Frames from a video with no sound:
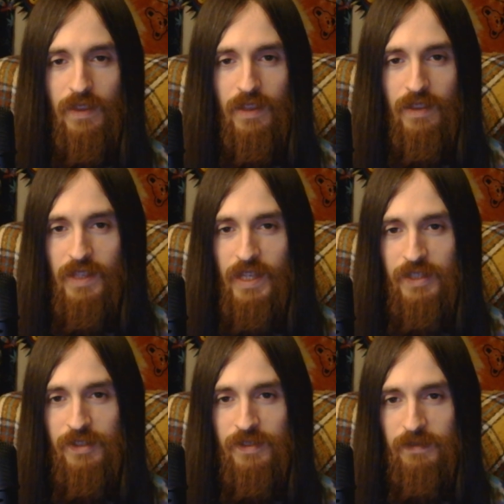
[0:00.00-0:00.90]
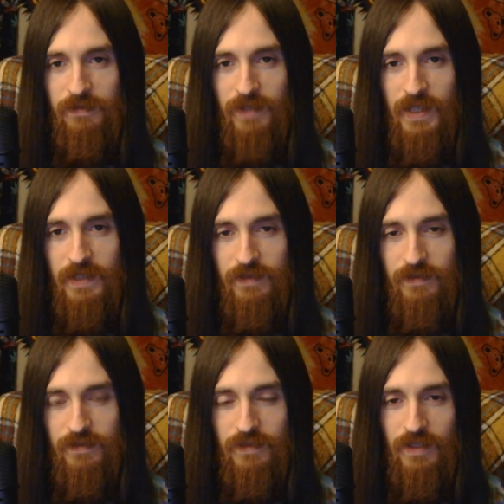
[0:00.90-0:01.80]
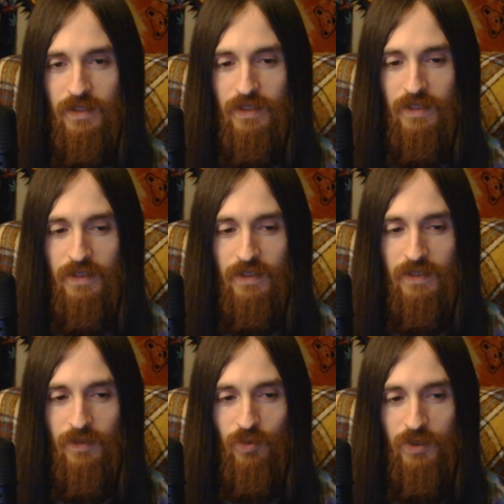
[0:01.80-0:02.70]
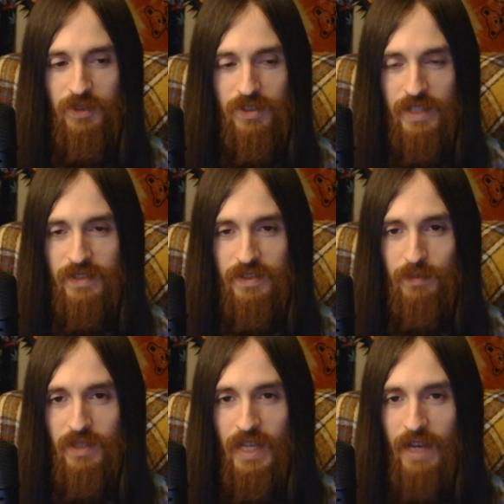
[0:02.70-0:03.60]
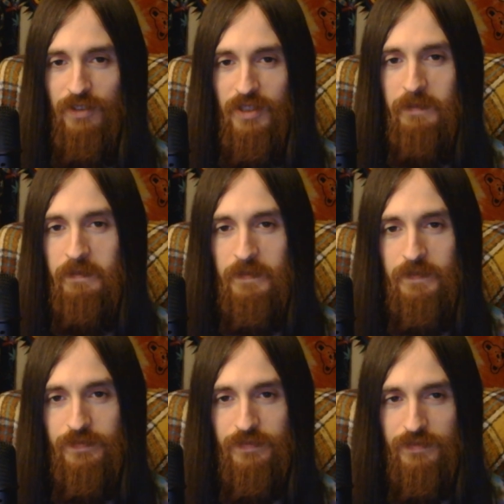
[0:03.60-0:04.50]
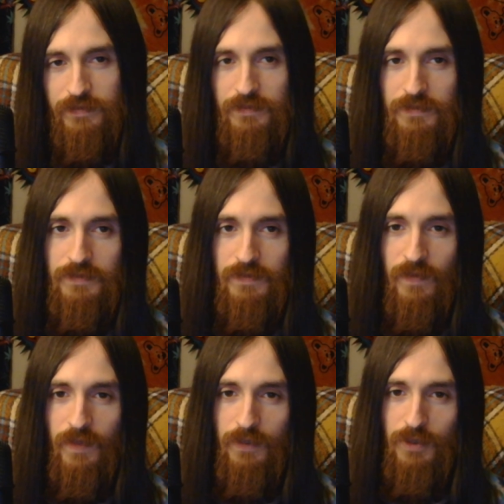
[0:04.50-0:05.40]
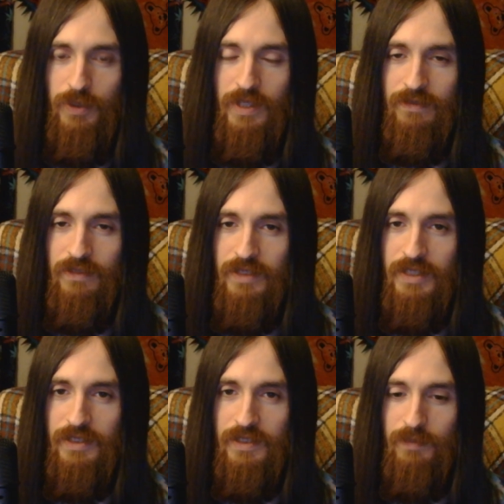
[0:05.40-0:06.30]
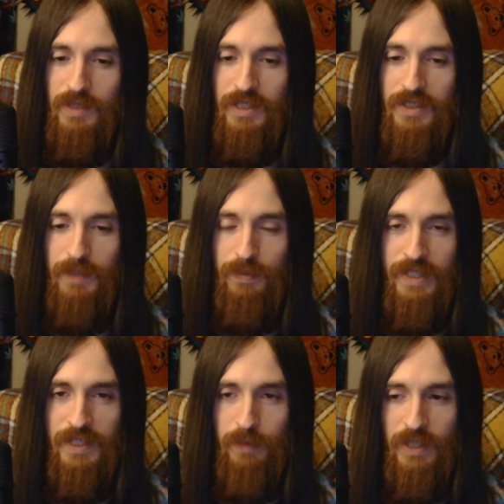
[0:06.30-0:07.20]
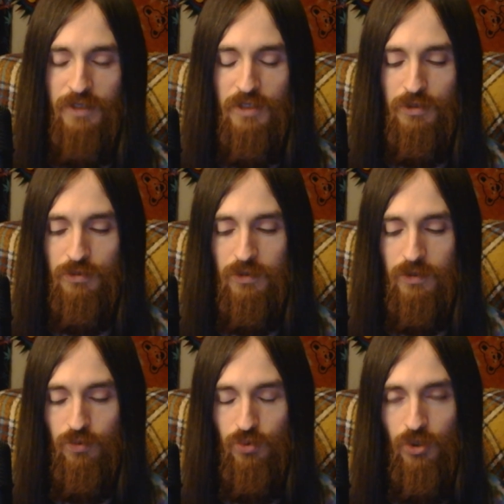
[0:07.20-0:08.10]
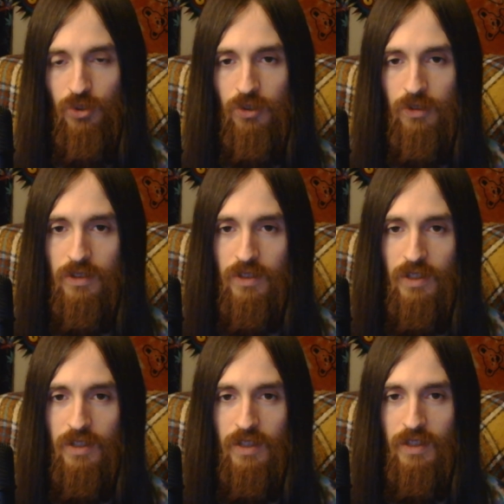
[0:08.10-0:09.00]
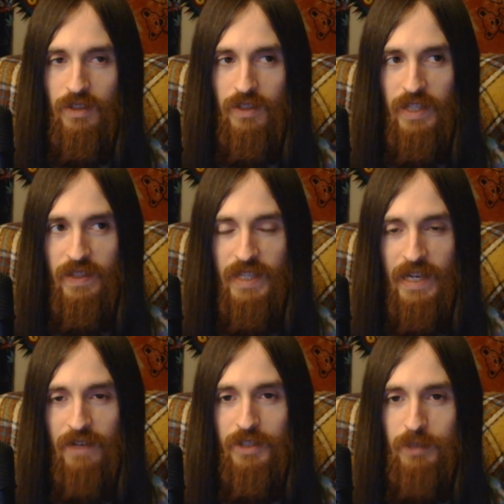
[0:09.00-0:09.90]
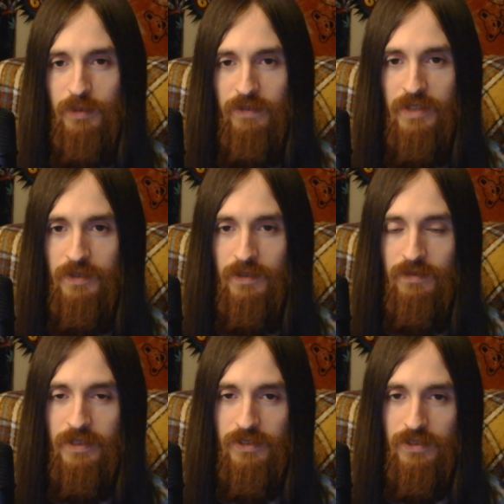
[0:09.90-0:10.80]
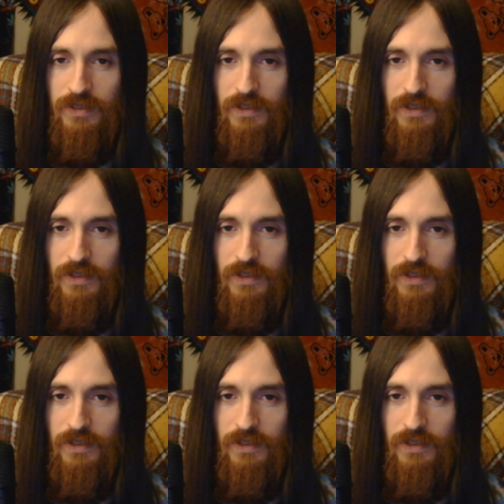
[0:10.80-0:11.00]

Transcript: the agents of fate will send somebody after him for whatever reason, because he plays a pivotal role in the outcome of the universe.